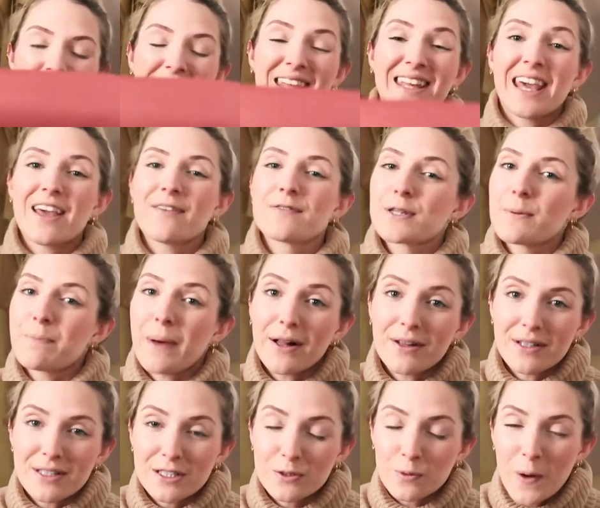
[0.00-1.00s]
gives the
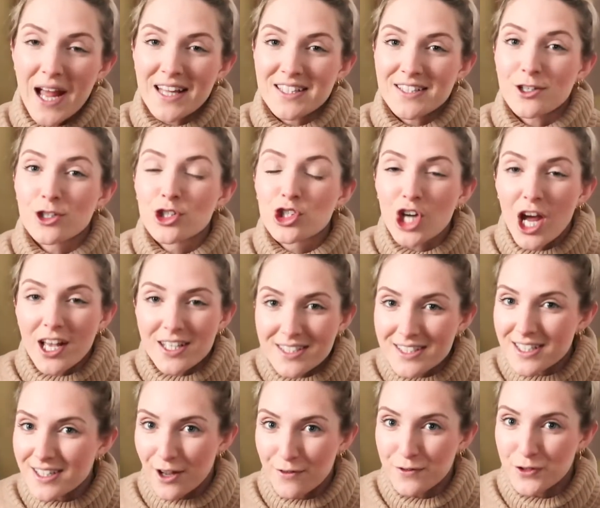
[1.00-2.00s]
belted sweater just
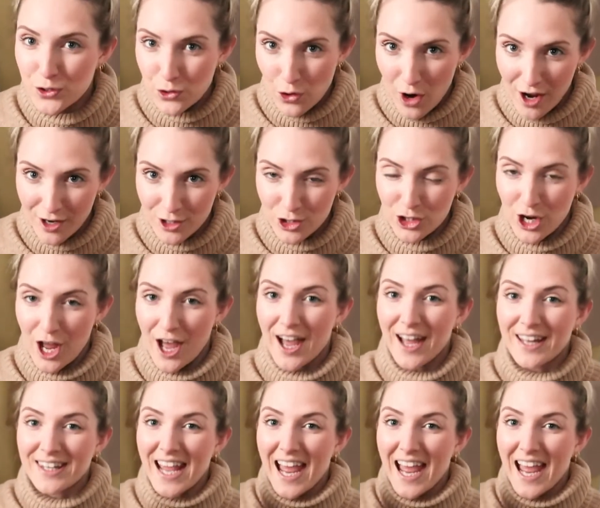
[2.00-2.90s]
enough structure, and